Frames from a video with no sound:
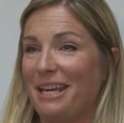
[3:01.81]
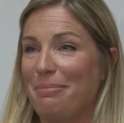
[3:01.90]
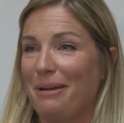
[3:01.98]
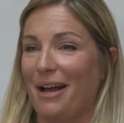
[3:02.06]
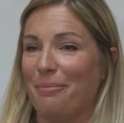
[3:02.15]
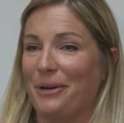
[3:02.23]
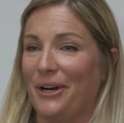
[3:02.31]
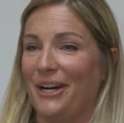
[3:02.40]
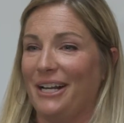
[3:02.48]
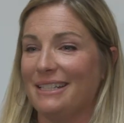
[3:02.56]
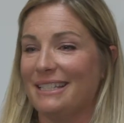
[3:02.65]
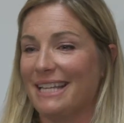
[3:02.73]
Keep it up,
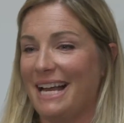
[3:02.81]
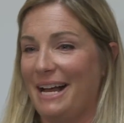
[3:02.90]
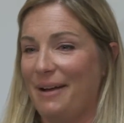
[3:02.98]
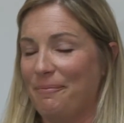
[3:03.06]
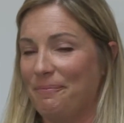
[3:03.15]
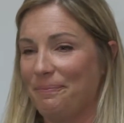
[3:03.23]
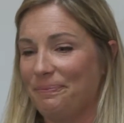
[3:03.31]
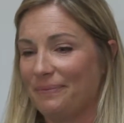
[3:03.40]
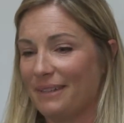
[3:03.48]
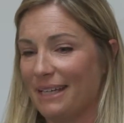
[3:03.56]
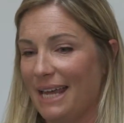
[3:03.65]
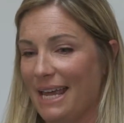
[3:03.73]
girls.
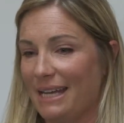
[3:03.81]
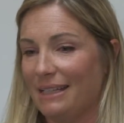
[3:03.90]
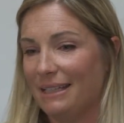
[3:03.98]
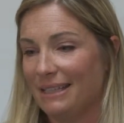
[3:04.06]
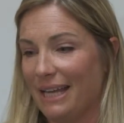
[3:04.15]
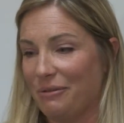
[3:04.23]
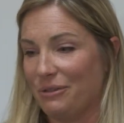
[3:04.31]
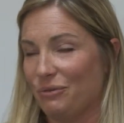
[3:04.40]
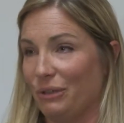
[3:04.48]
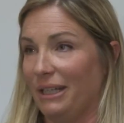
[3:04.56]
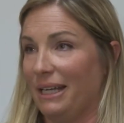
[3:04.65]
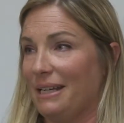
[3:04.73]
And that
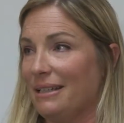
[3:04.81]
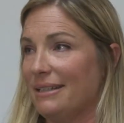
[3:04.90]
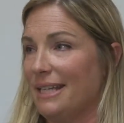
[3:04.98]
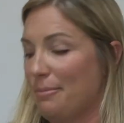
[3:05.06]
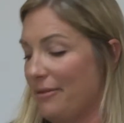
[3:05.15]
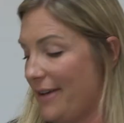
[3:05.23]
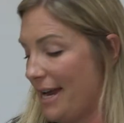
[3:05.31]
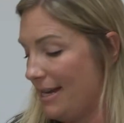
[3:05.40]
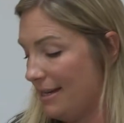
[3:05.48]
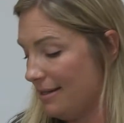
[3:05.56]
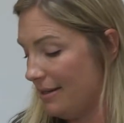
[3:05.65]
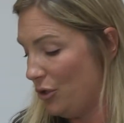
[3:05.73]
really
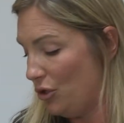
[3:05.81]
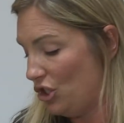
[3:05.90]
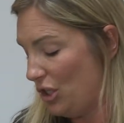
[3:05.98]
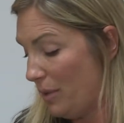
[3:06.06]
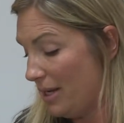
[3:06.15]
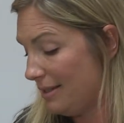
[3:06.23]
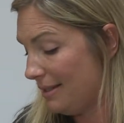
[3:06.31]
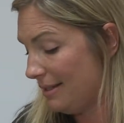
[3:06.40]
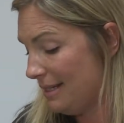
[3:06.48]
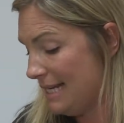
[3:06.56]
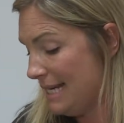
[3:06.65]
typified who she was.